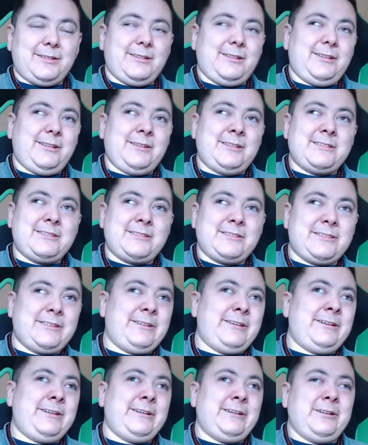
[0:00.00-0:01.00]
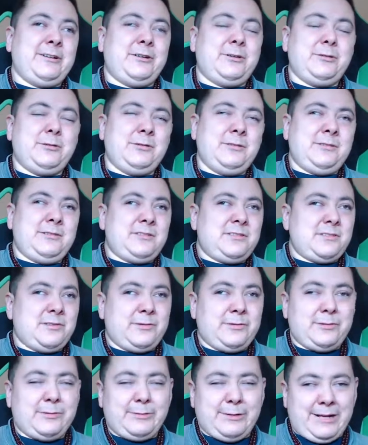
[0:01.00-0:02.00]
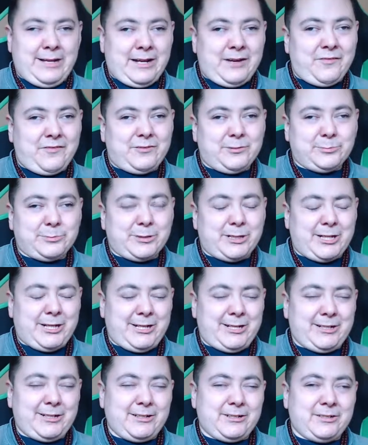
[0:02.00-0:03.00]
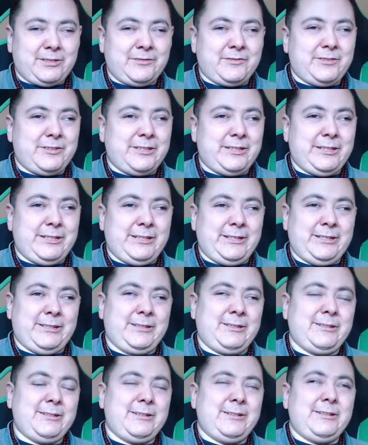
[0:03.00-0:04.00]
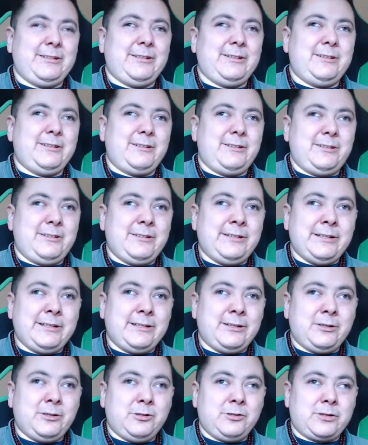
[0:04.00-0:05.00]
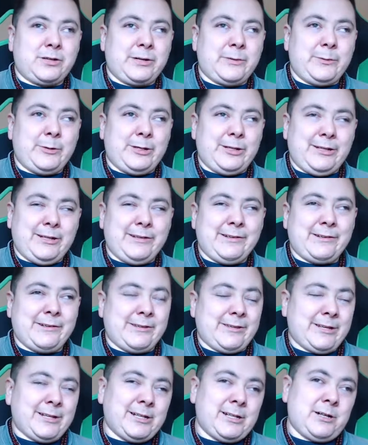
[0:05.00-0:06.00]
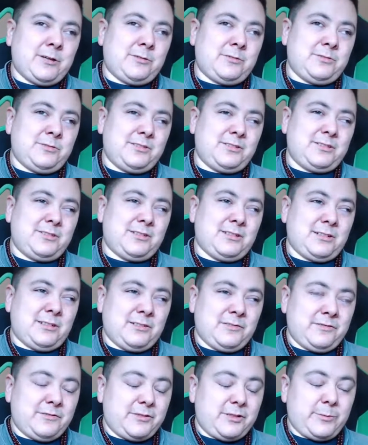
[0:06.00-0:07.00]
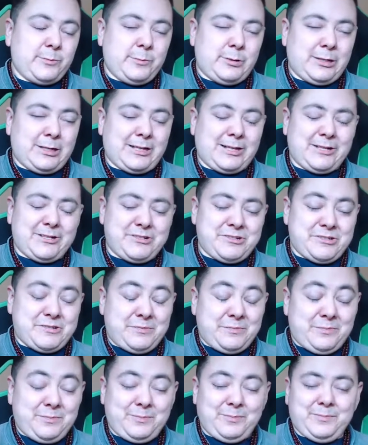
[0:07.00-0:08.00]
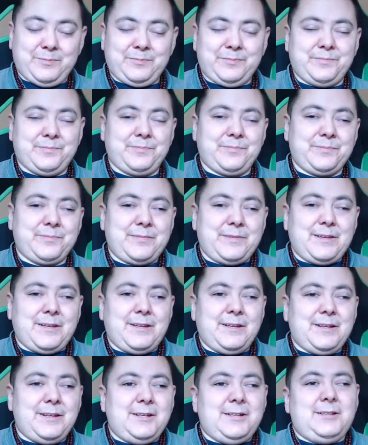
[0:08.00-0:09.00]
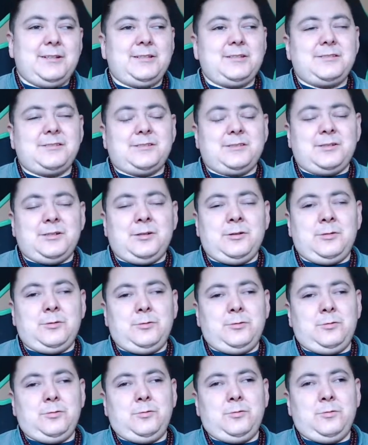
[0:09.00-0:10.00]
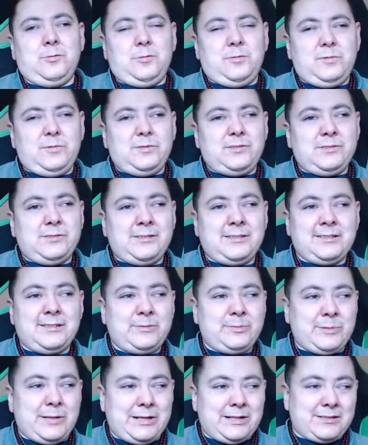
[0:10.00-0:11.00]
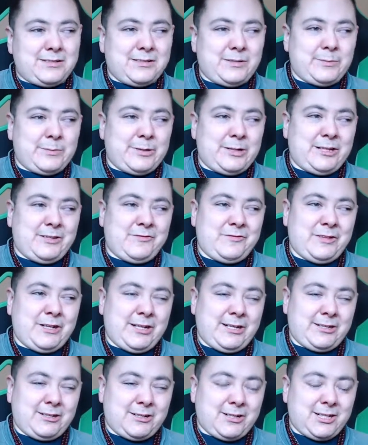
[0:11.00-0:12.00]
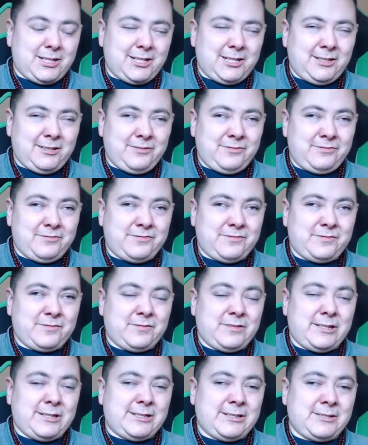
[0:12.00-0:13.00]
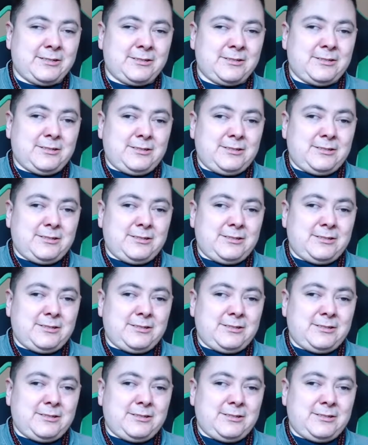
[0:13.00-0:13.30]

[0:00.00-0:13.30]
is the ego. So we have the planet of the ego coming into the house of communication. So this makes somebody very talkative and